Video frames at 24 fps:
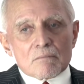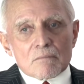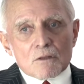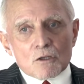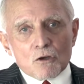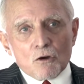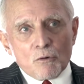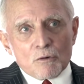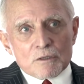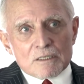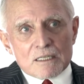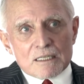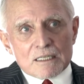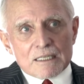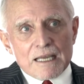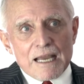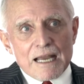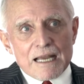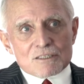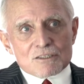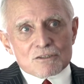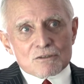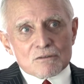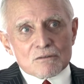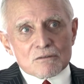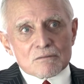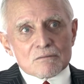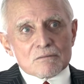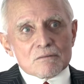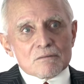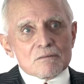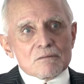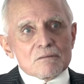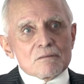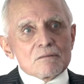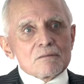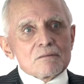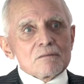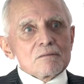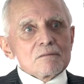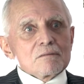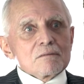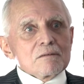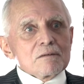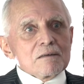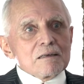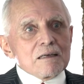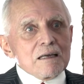going to the castle,
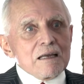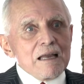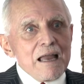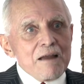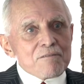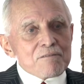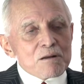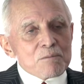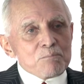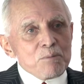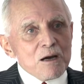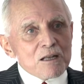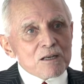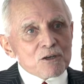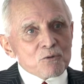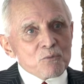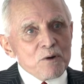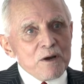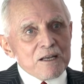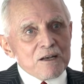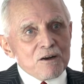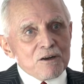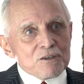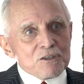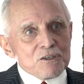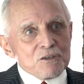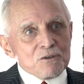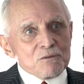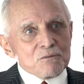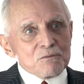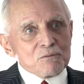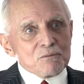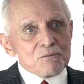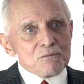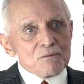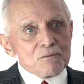having a butler wait on you,